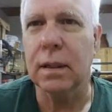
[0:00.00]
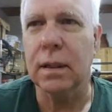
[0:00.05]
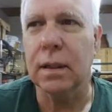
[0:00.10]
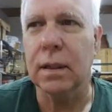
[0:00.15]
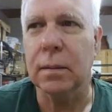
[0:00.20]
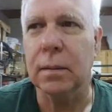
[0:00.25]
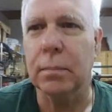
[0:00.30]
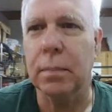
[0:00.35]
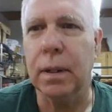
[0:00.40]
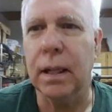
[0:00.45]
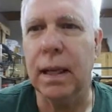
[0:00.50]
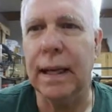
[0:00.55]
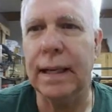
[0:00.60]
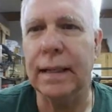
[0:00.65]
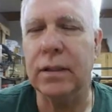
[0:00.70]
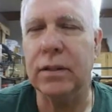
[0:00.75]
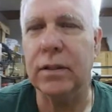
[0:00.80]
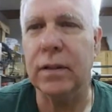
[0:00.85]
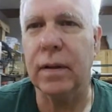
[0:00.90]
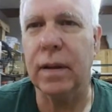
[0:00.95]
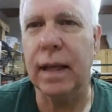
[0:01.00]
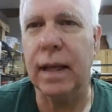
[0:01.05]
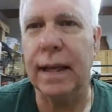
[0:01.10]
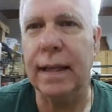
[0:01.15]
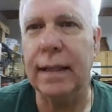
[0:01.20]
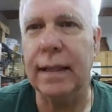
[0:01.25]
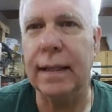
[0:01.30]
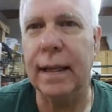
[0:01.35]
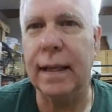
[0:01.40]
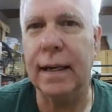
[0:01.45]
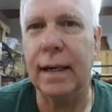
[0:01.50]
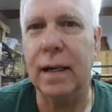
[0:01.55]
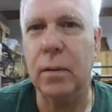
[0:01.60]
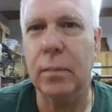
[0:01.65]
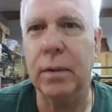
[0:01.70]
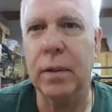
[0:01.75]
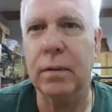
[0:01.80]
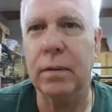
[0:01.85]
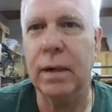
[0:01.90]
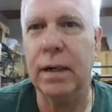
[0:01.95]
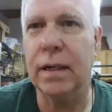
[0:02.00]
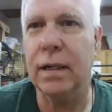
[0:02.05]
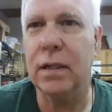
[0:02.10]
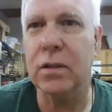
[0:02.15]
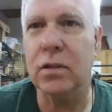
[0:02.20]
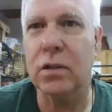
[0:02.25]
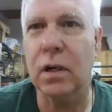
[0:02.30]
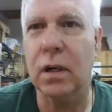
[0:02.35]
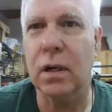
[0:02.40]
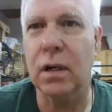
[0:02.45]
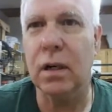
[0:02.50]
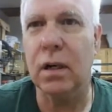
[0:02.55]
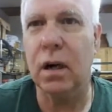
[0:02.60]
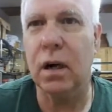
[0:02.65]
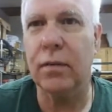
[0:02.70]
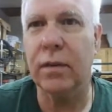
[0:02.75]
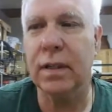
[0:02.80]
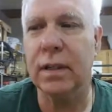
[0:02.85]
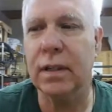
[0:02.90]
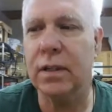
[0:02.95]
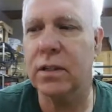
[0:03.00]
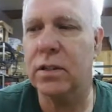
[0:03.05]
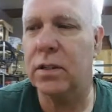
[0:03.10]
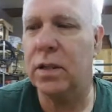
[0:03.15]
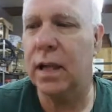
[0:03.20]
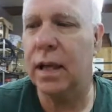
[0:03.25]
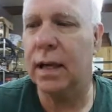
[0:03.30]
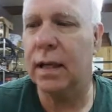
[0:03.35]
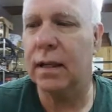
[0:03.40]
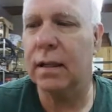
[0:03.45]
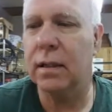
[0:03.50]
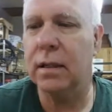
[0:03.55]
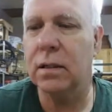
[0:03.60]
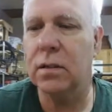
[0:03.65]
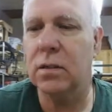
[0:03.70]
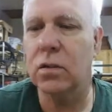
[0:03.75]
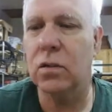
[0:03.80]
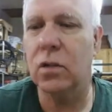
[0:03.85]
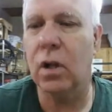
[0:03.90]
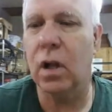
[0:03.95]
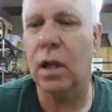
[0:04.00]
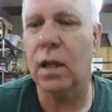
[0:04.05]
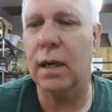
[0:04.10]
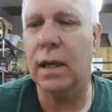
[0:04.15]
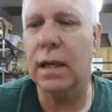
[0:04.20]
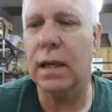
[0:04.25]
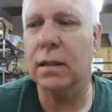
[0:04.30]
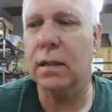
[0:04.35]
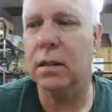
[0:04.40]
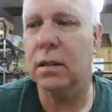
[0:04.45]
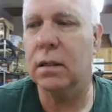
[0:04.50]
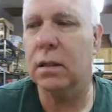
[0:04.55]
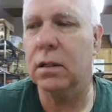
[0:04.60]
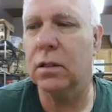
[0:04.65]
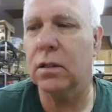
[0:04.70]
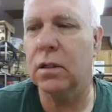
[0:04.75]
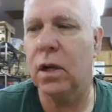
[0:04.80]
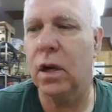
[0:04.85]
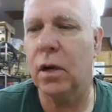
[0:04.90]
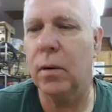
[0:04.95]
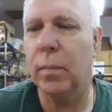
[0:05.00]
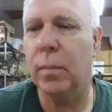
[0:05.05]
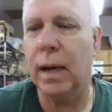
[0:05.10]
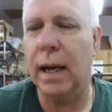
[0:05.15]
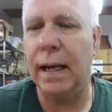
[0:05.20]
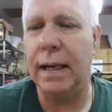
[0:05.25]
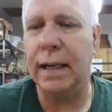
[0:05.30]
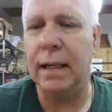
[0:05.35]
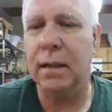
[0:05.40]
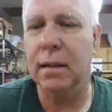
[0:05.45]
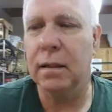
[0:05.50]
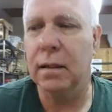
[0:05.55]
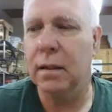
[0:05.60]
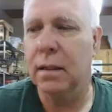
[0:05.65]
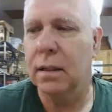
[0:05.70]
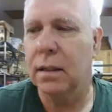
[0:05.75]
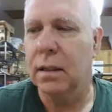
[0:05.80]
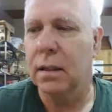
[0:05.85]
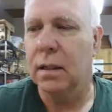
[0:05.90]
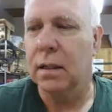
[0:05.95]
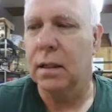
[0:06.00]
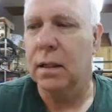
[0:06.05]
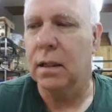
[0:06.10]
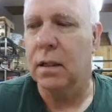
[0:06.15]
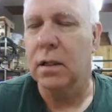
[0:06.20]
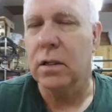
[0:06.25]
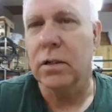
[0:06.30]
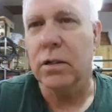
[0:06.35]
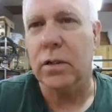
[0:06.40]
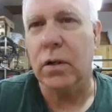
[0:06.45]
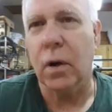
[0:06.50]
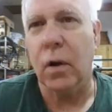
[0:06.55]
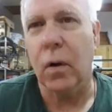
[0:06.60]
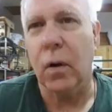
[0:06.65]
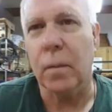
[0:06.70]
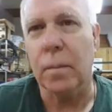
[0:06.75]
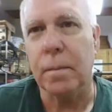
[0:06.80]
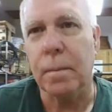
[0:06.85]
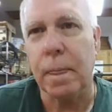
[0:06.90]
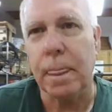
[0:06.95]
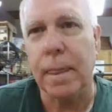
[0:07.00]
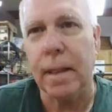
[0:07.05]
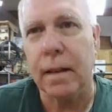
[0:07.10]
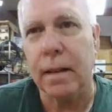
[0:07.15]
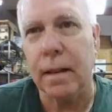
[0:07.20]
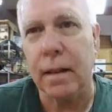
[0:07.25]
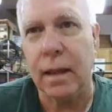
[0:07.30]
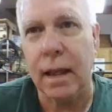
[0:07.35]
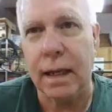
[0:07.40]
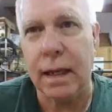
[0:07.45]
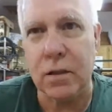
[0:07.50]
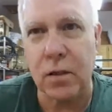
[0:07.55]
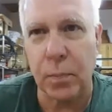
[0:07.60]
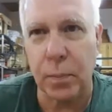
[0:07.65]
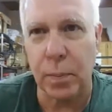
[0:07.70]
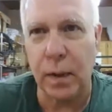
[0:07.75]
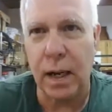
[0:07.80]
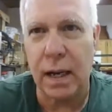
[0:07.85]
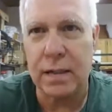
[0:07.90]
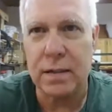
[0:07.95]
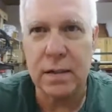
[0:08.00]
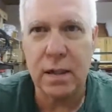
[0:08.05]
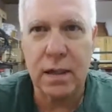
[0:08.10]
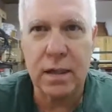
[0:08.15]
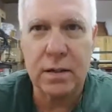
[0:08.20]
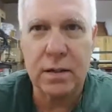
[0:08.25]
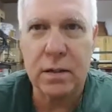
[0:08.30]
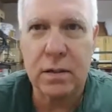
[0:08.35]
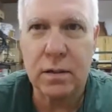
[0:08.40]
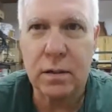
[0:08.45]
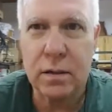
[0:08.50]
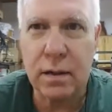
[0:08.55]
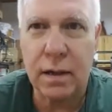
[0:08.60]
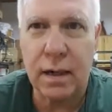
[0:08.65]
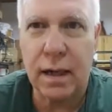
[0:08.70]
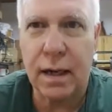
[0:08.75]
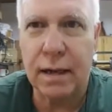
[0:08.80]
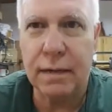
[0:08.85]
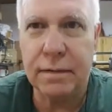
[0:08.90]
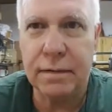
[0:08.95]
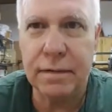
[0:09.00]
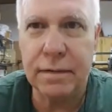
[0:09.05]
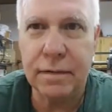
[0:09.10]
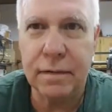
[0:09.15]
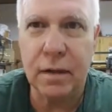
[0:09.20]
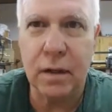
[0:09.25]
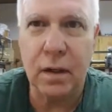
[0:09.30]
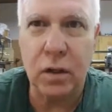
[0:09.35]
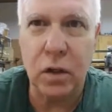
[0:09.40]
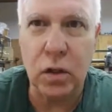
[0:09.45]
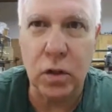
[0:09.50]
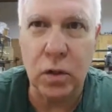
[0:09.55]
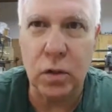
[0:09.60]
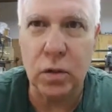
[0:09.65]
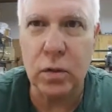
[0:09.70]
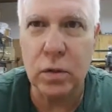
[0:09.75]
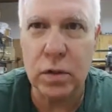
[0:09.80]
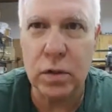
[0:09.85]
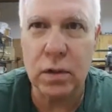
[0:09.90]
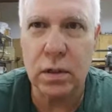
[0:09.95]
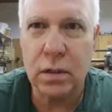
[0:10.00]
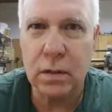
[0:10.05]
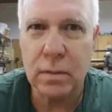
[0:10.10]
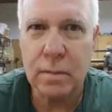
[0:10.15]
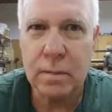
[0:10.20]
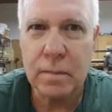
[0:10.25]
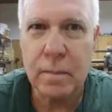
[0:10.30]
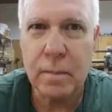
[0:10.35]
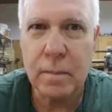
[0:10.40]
uh, blanks and then I'll be ready to start carving this neck and install it onto the guitar body. So that's the process that I've uh, used.